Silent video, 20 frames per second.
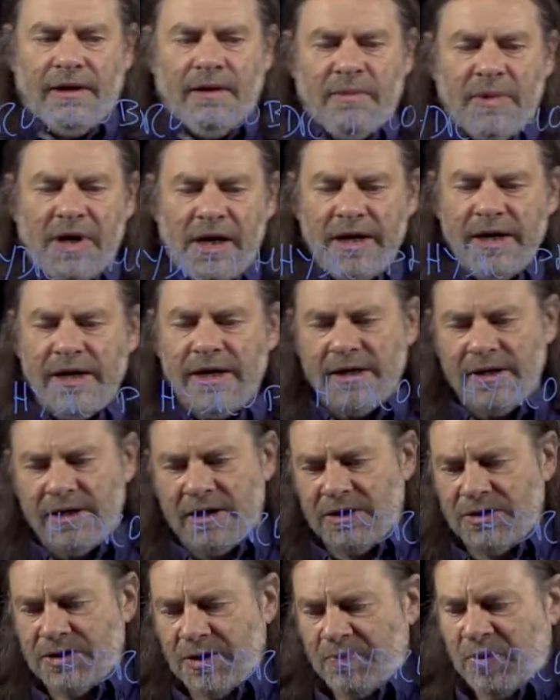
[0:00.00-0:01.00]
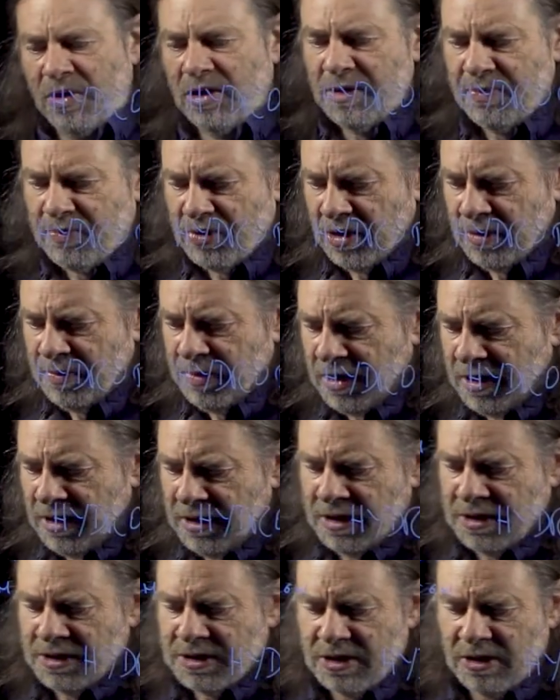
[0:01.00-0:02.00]
Maleic anhydride polypropylene
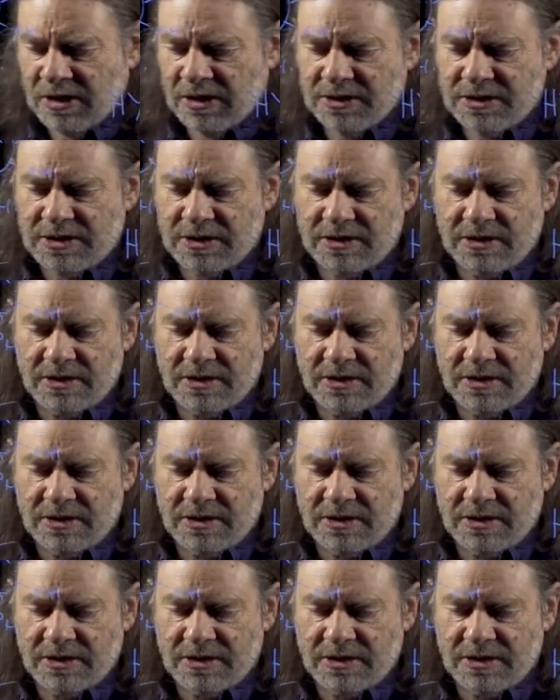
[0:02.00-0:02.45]
has got